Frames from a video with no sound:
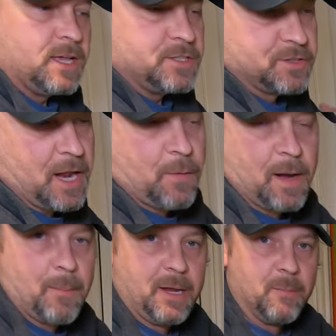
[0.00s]
So now when
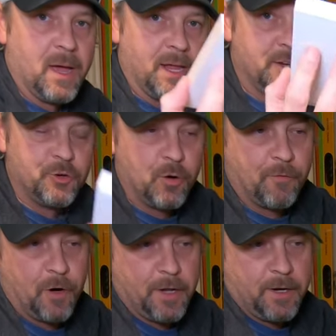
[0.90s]
I make my drawer
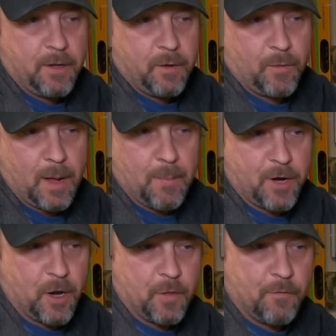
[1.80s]
front, when I put
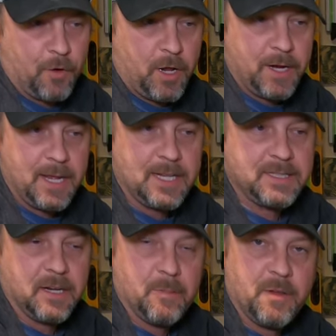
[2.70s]
it on the front, it's
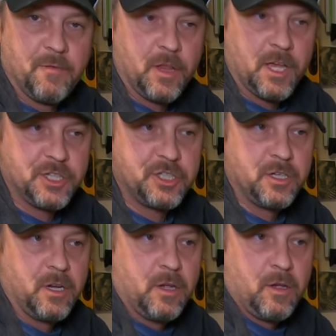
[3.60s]
going to be flush
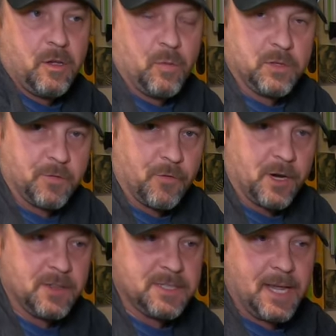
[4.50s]
with the
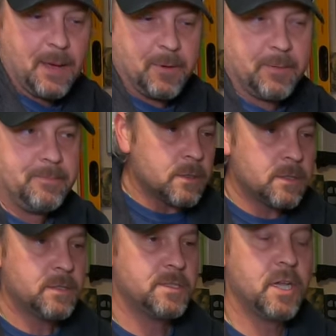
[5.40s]
front of this cabinet.
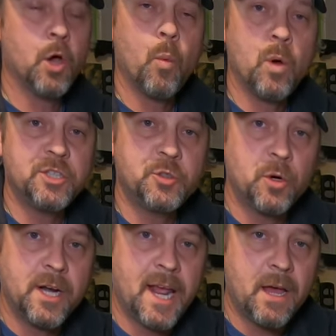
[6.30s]
So one
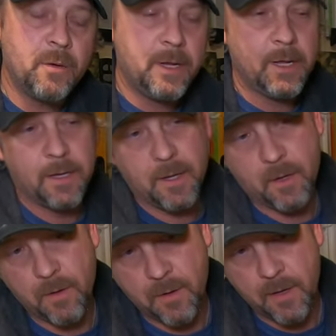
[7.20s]
drawer down,
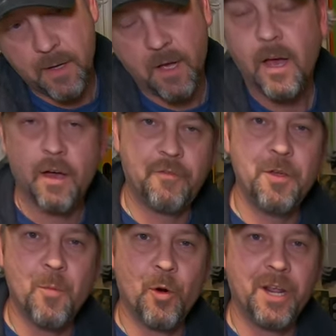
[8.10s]
a
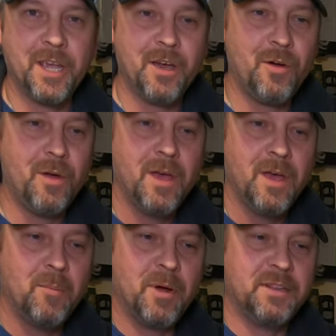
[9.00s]
few more to go,
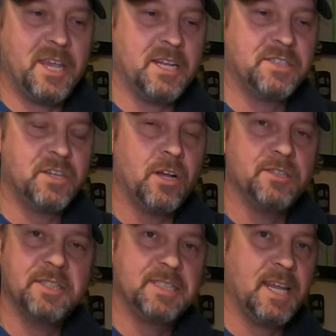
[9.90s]
but the install
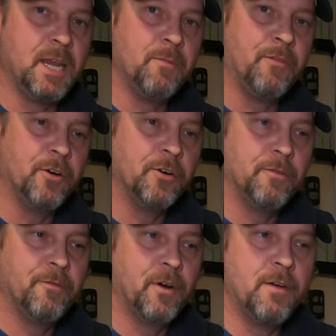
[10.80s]
is the same
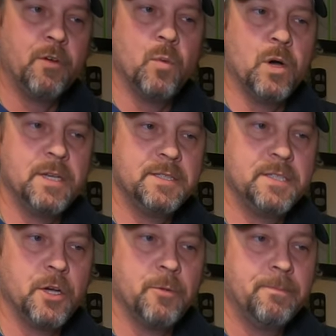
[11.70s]
for everyone.
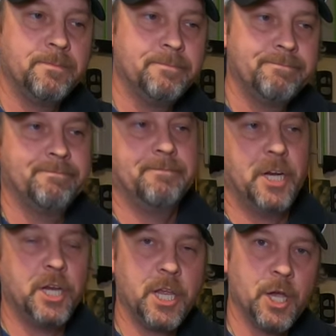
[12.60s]
So
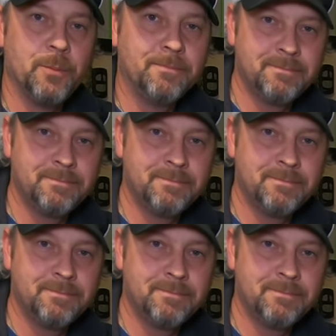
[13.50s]
there you go.